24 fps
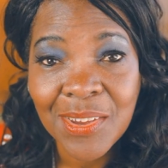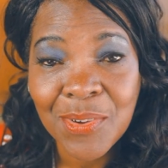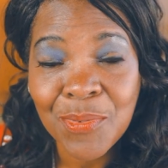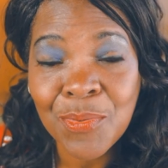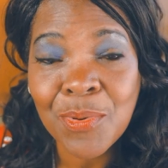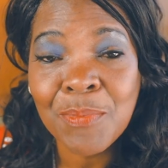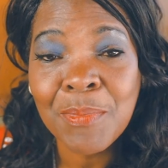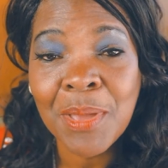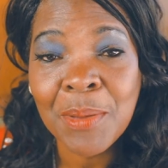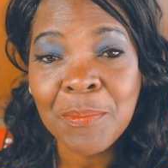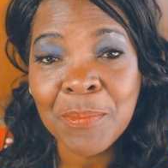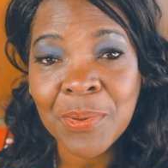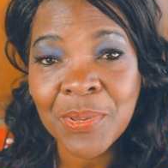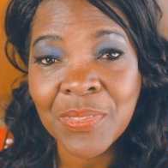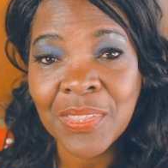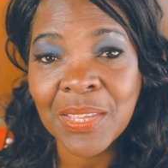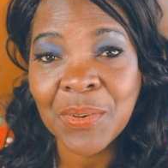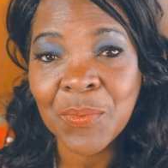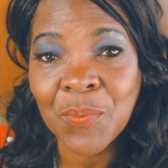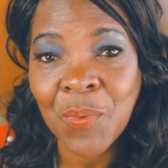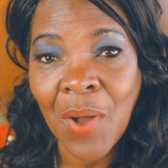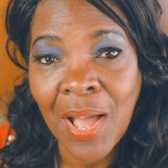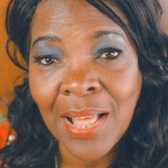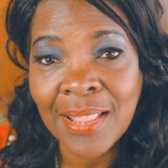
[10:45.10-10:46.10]
Remember
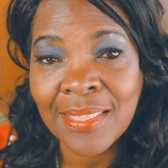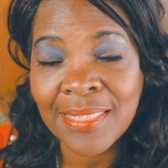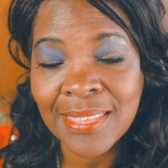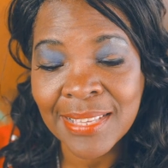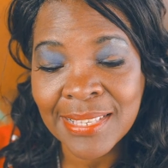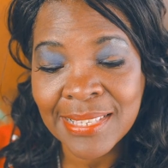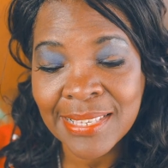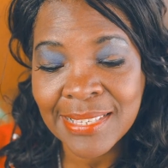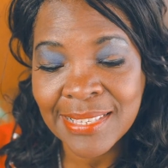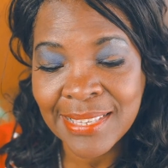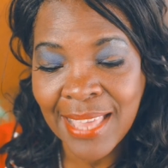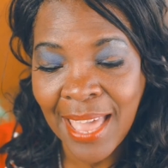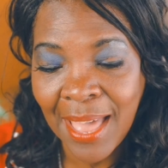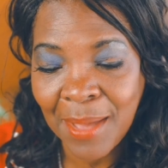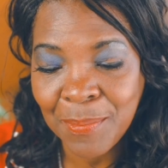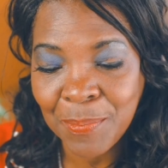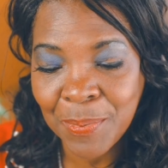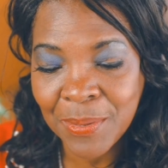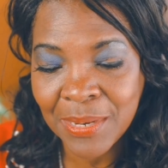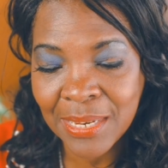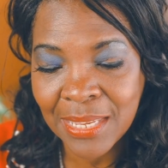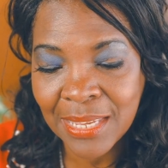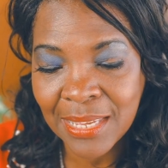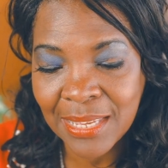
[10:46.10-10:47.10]
that while this is
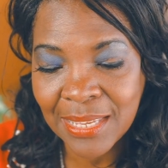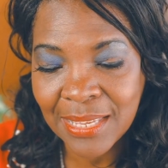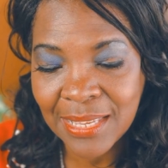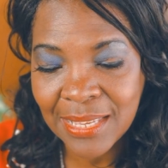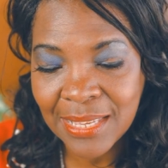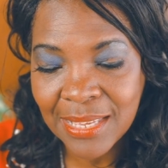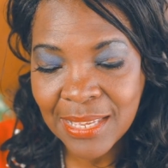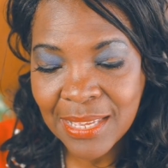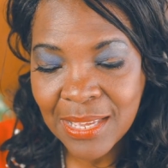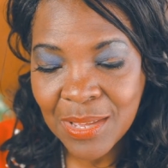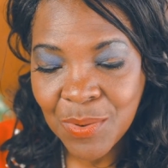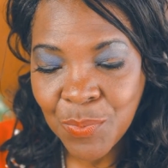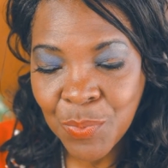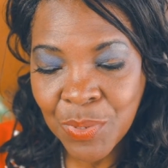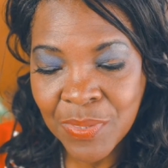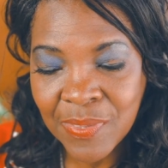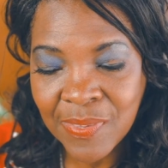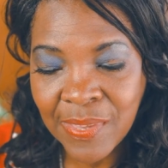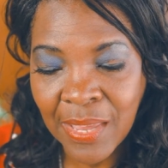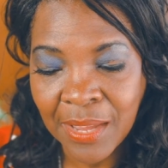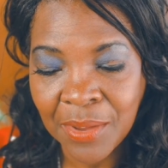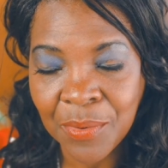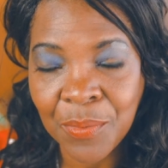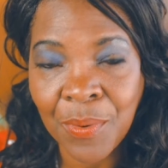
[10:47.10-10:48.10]
happening with
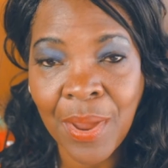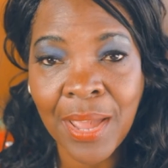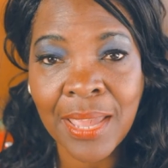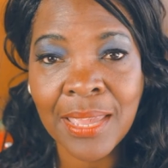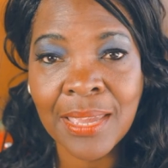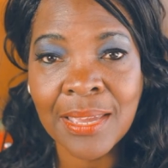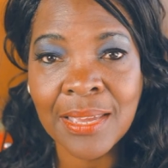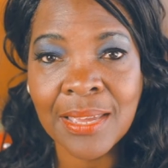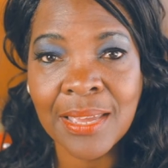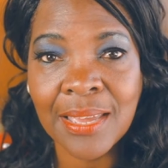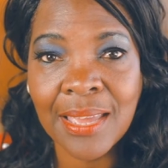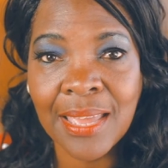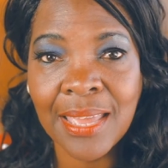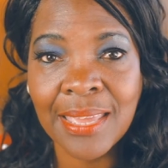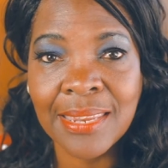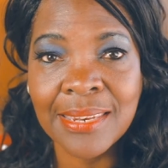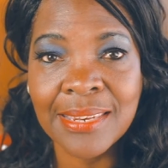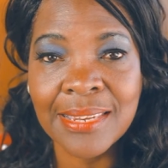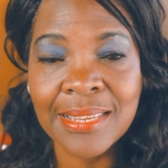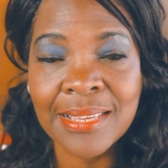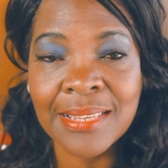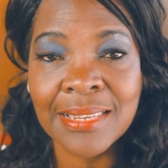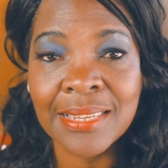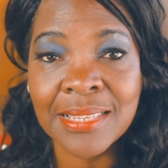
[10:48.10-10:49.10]
Zechariah
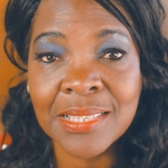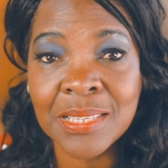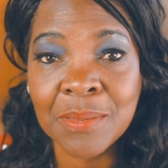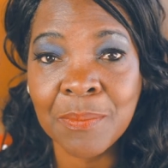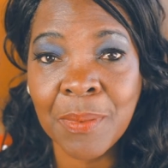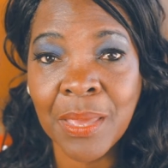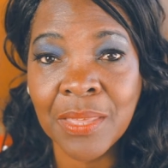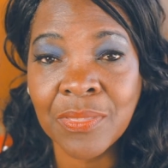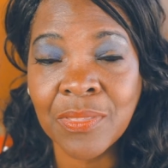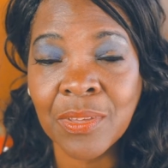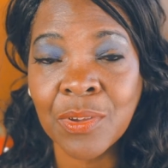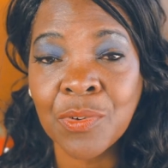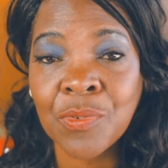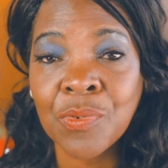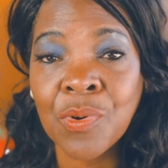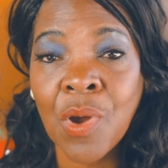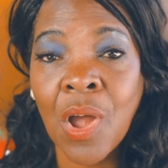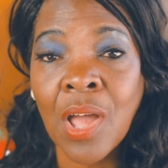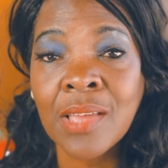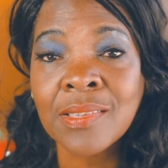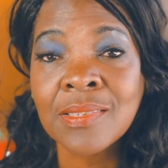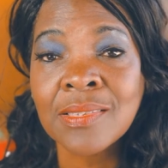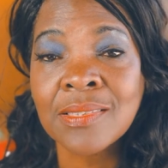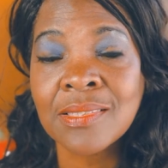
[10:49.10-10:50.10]
and Elizabeth
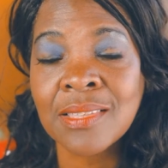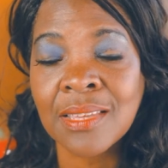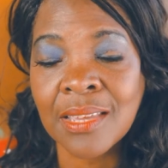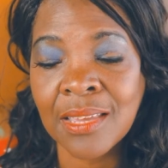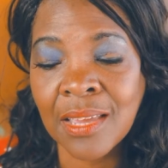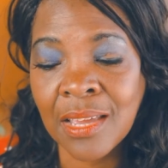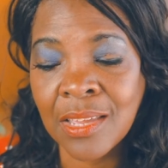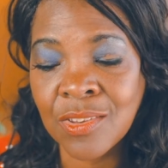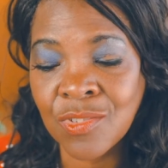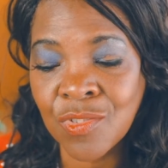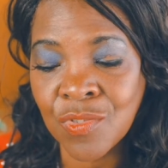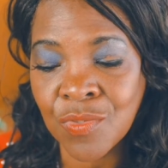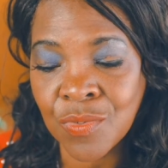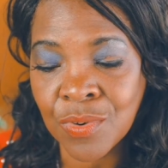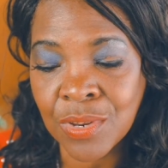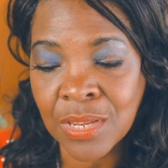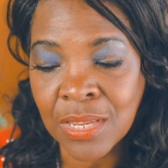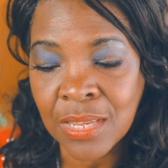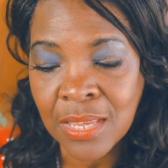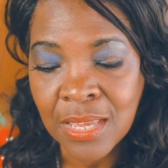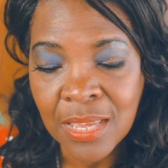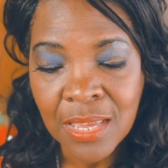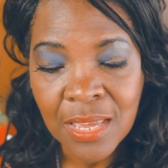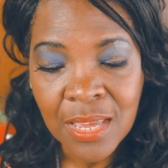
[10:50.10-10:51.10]
across the
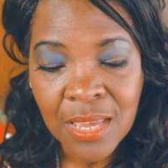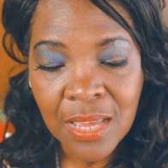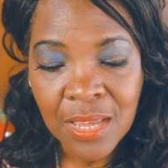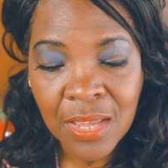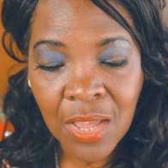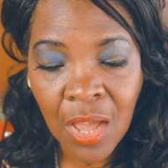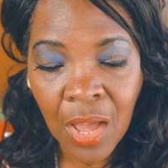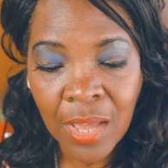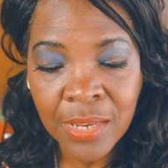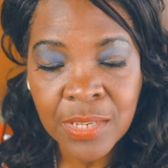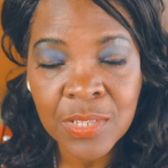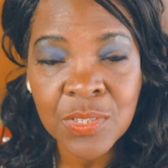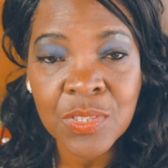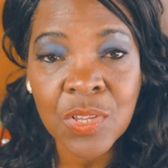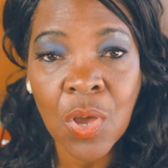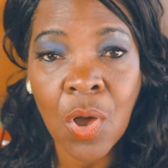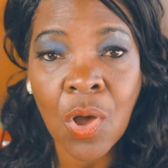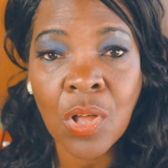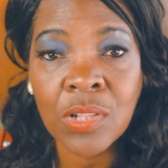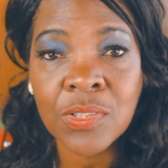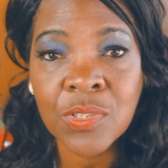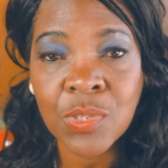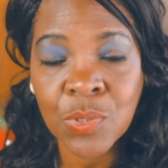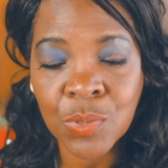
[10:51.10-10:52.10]
country, God is
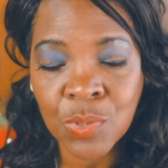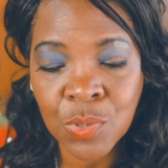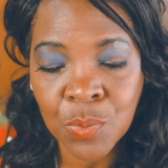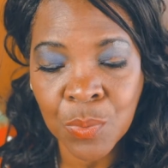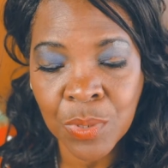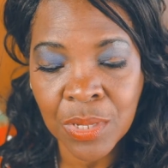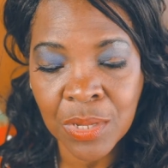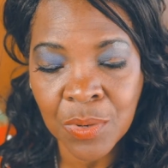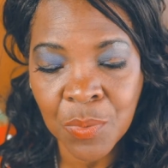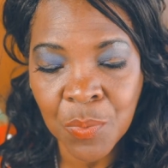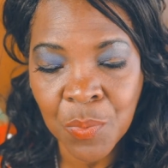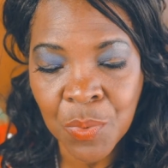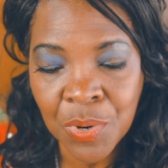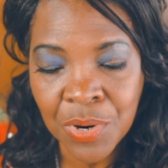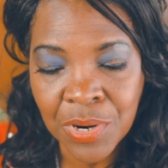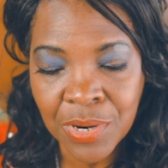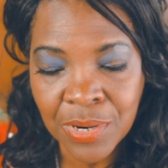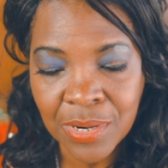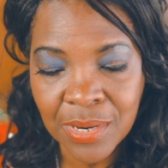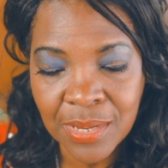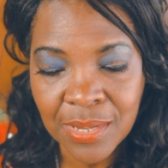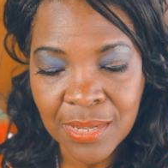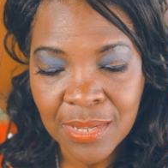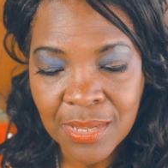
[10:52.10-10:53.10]
also doing a
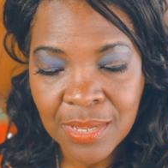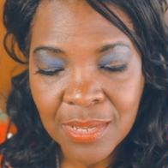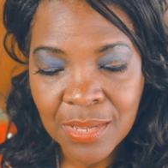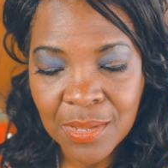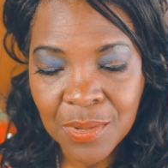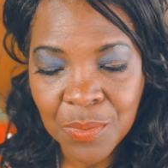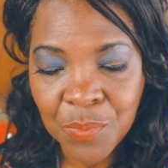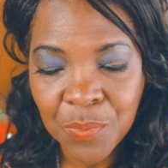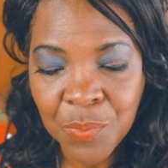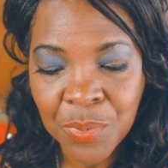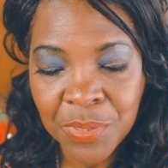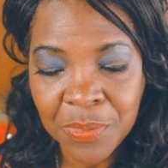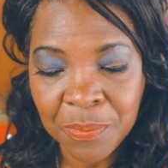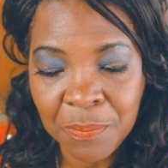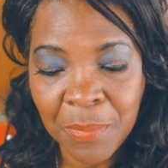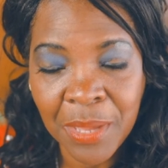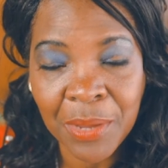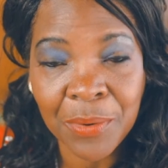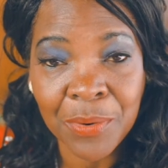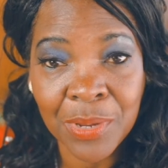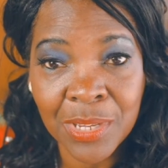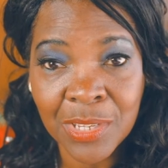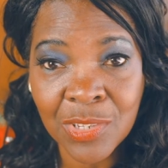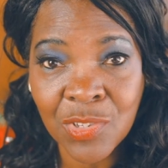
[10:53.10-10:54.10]
work with
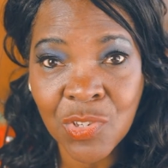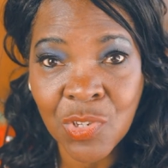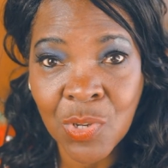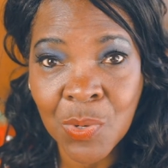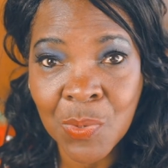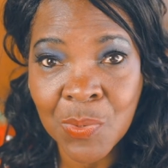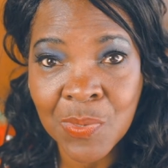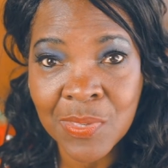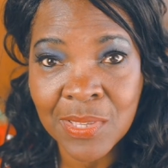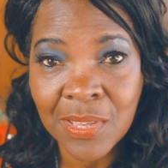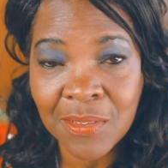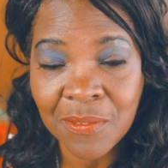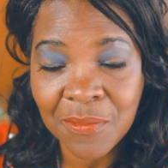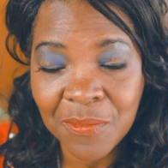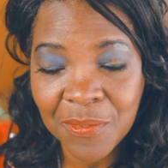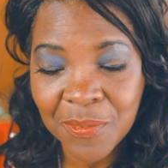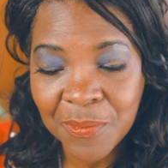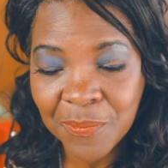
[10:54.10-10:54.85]
Mary and Joseph.